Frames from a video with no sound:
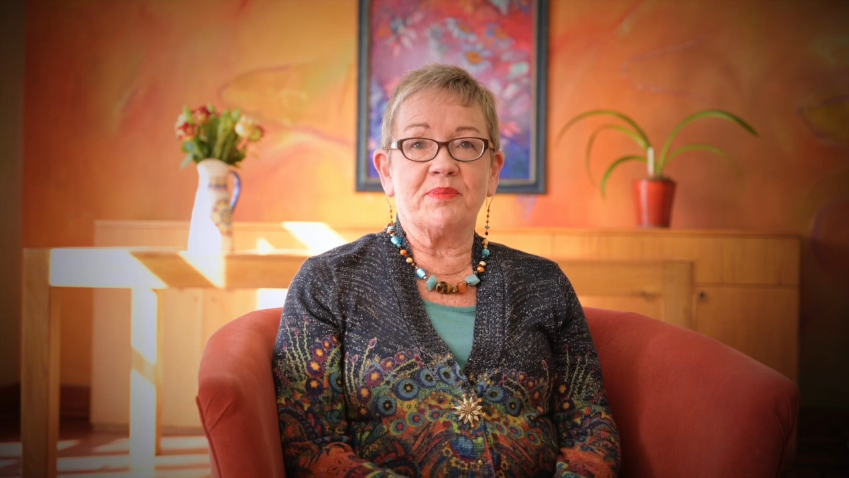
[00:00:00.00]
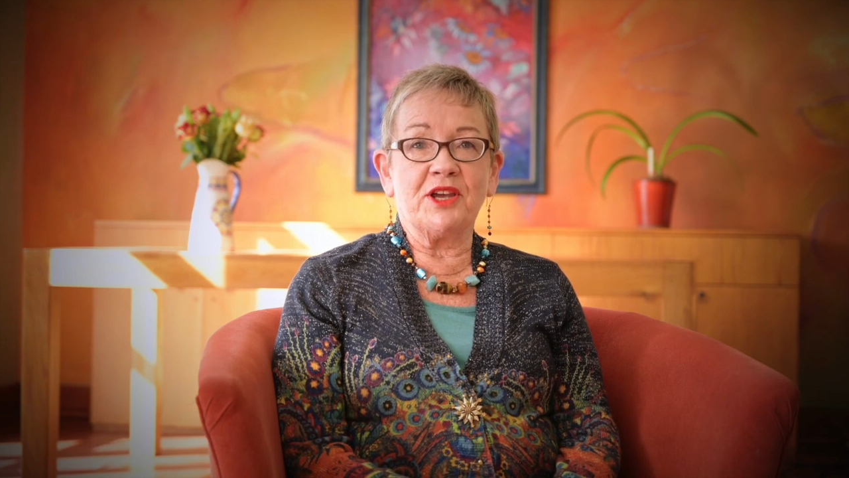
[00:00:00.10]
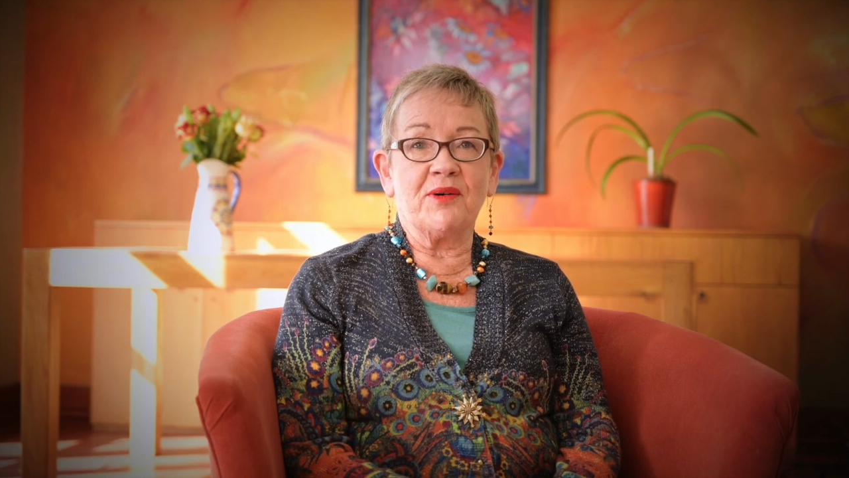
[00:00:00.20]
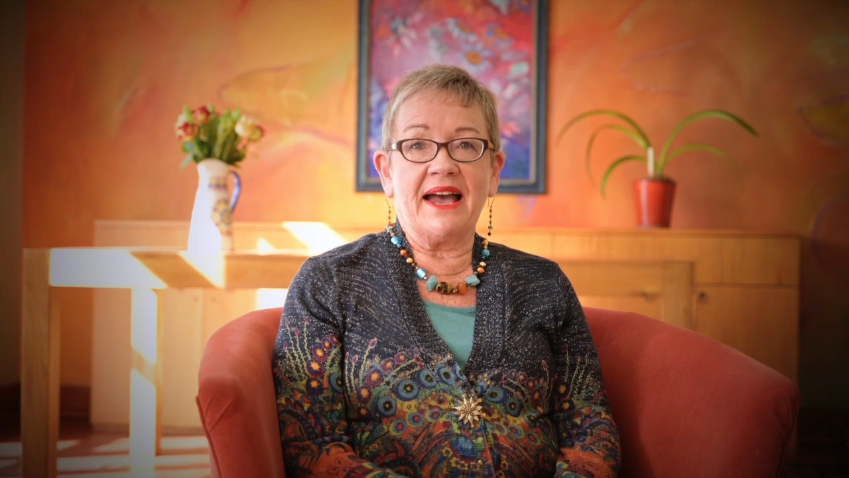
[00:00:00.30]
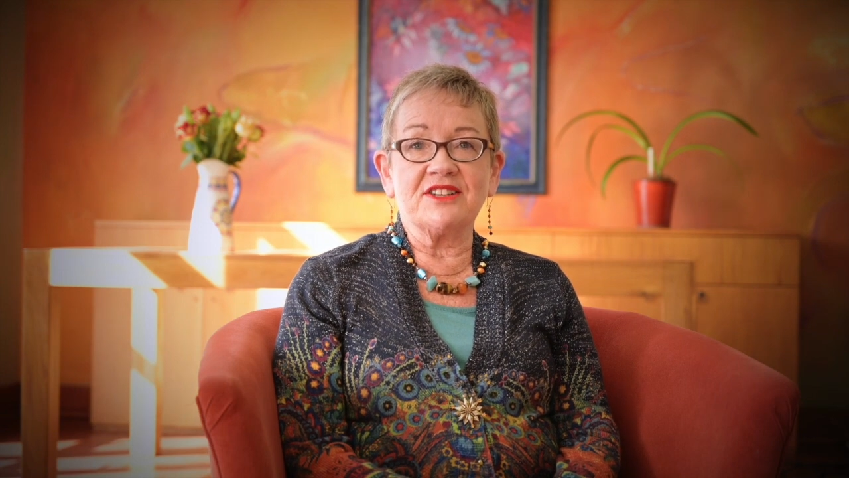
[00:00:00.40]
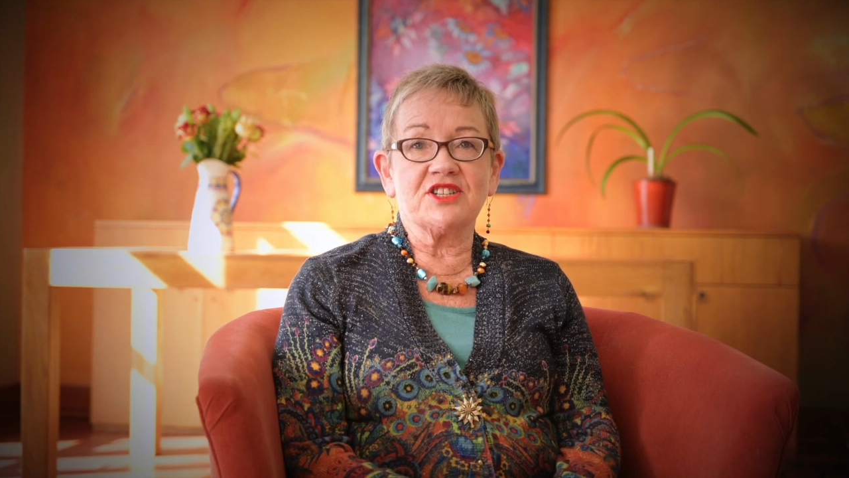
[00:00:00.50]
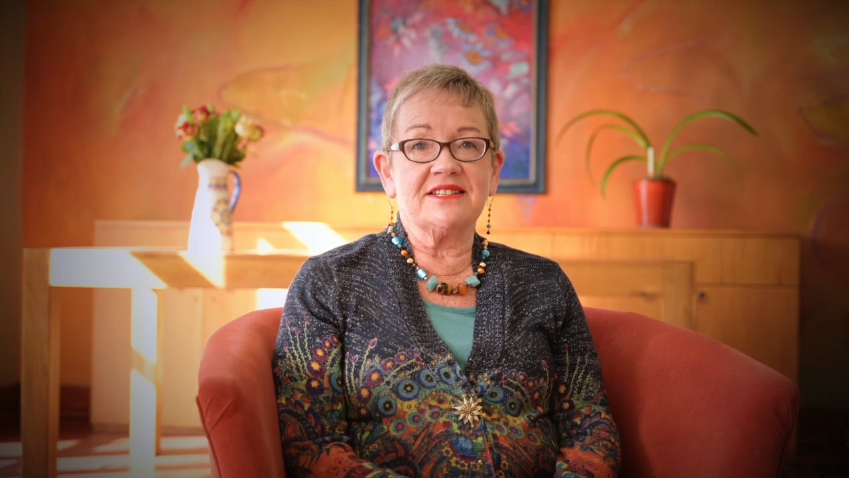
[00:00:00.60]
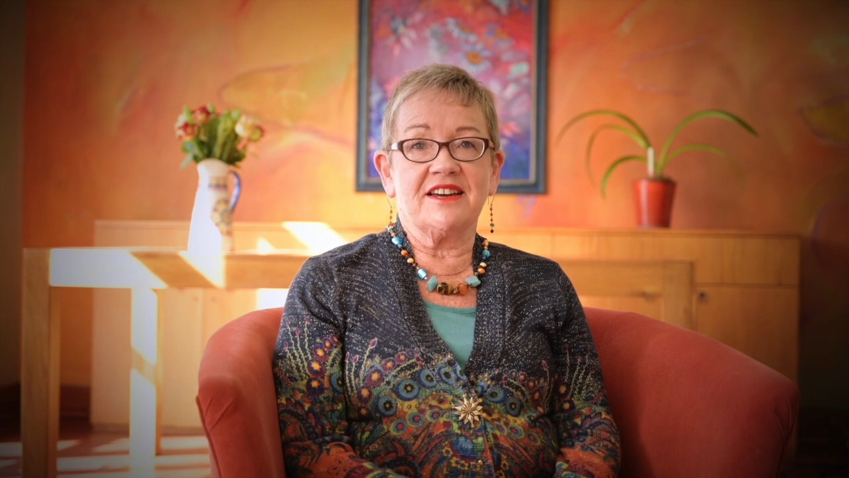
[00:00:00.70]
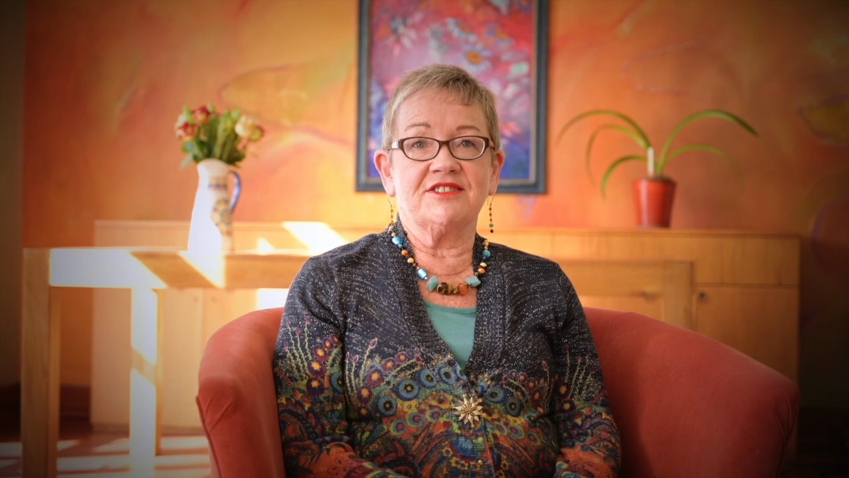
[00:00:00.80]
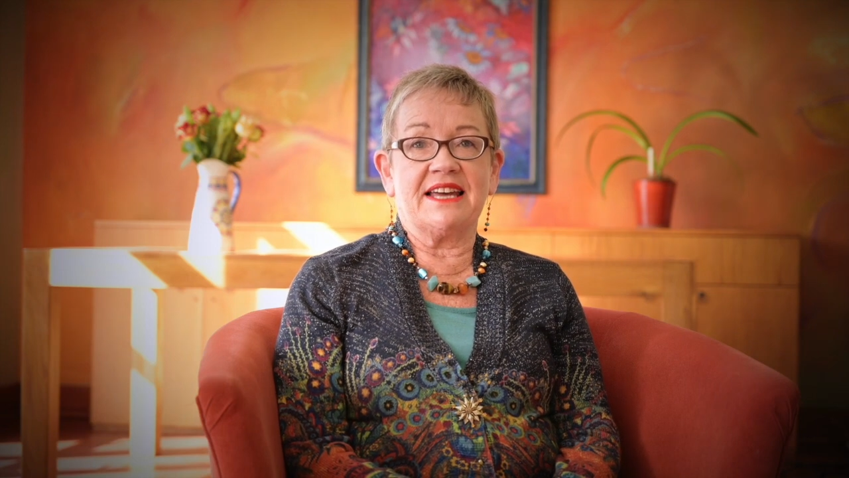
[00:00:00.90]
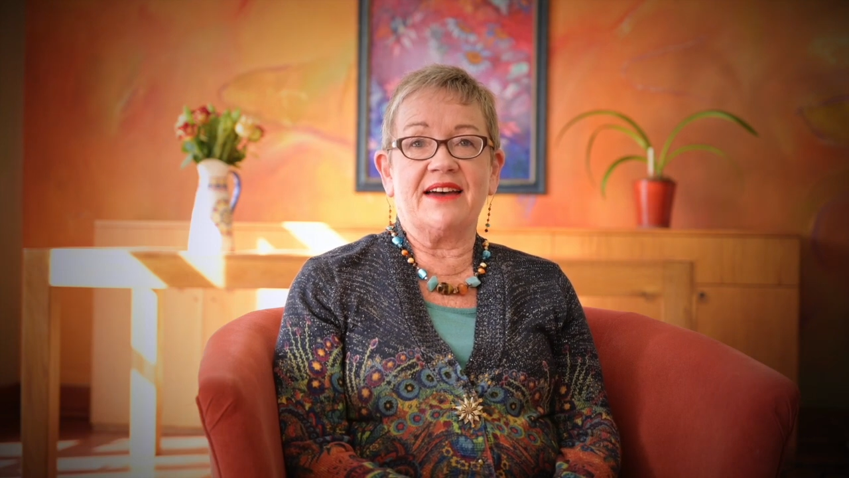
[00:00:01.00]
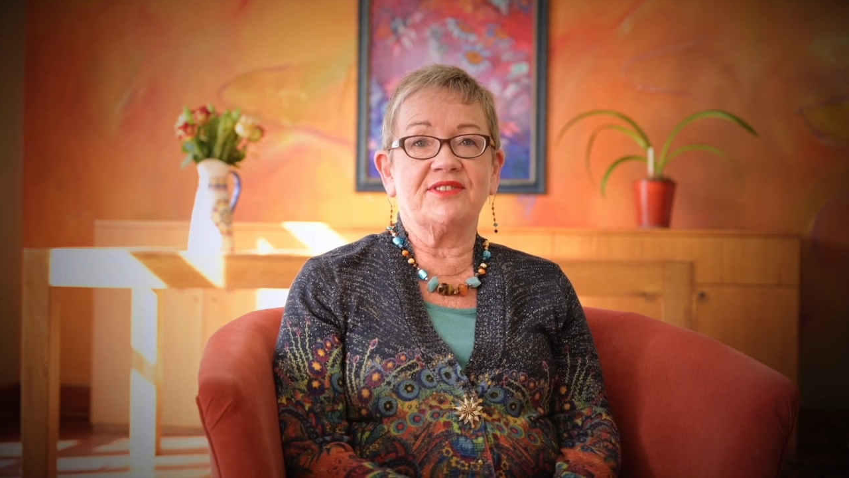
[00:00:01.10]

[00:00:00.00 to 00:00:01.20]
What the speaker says: but you actually don't have